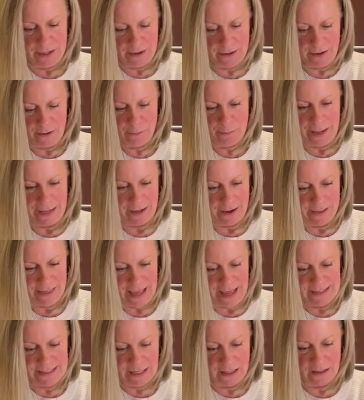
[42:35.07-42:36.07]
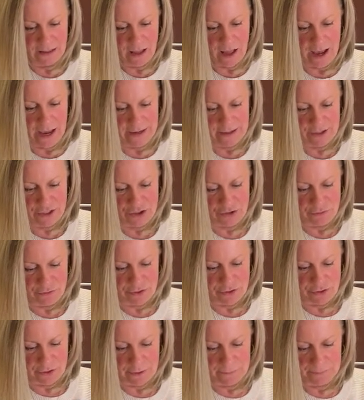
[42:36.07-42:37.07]
Oh my God, that is a lot of
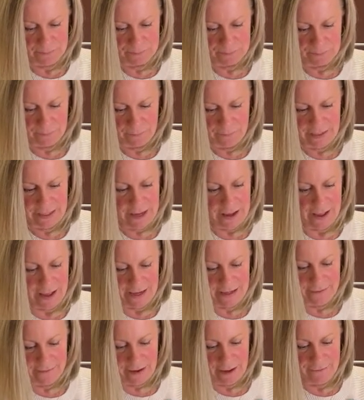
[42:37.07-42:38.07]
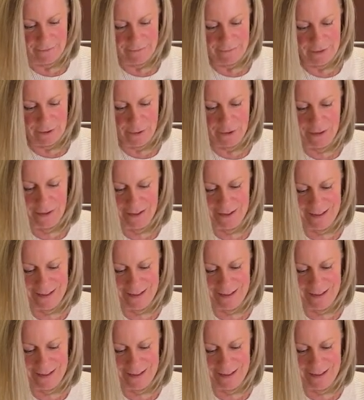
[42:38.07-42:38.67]
streusel. Yeah, I feel,